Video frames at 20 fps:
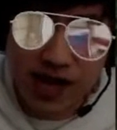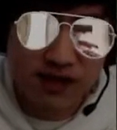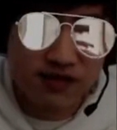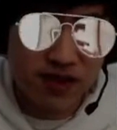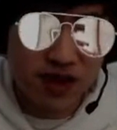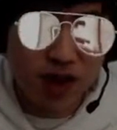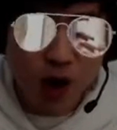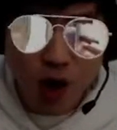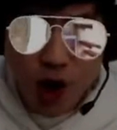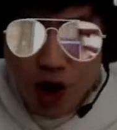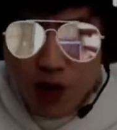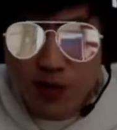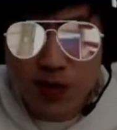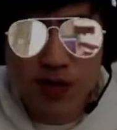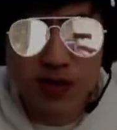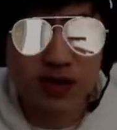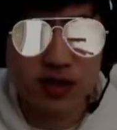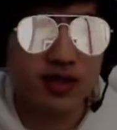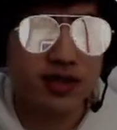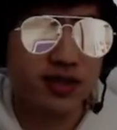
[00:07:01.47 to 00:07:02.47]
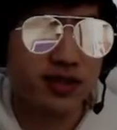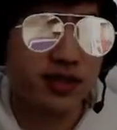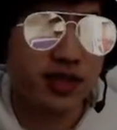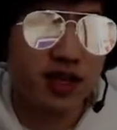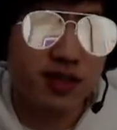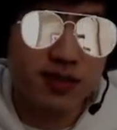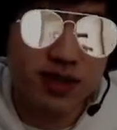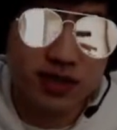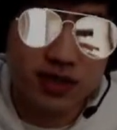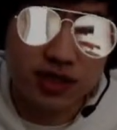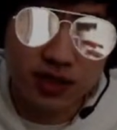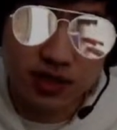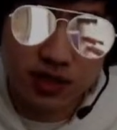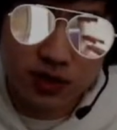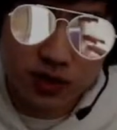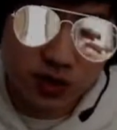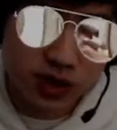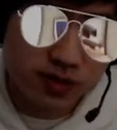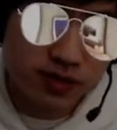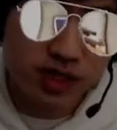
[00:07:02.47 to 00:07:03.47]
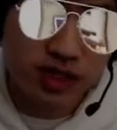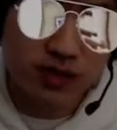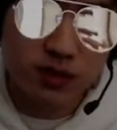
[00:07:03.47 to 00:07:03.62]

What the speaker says: And armor in this game is extremely